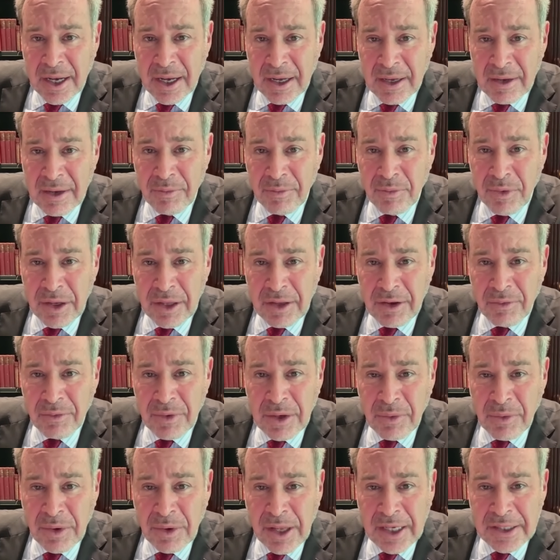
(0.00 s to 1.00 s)
he
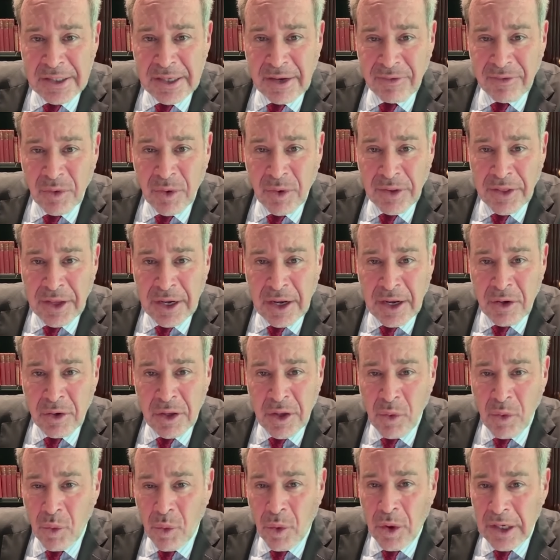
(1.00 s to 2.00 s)
realized after a while that he had
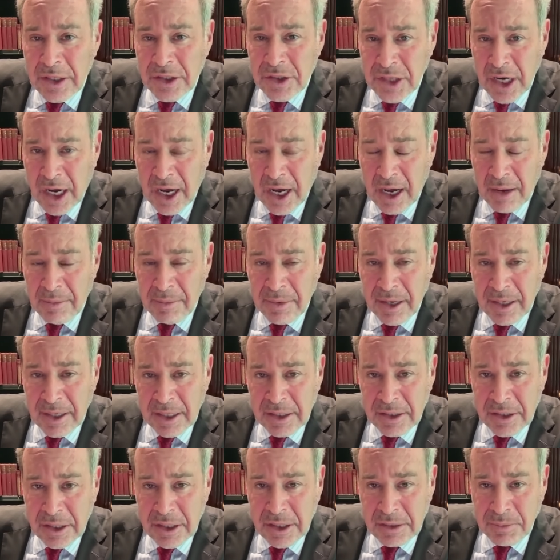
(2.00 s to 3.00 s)
only one job on
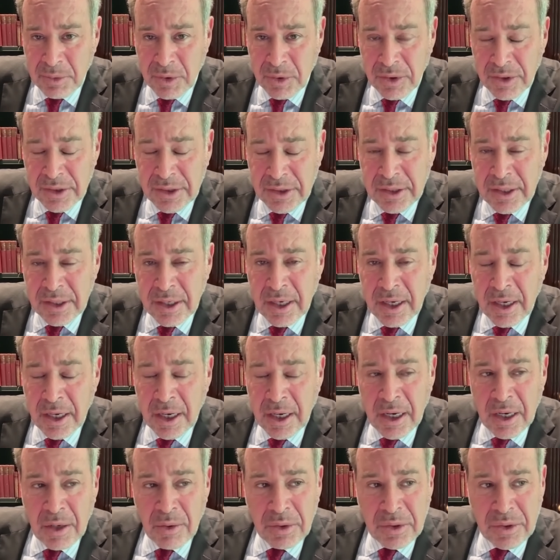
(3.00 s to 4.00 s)
each of these boards,
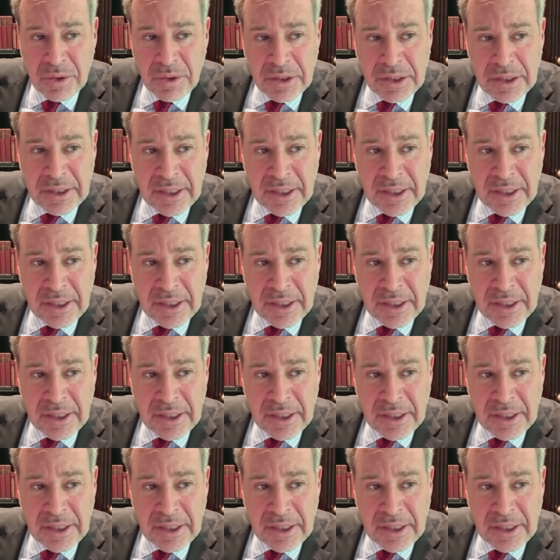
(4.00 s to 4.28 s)
which was to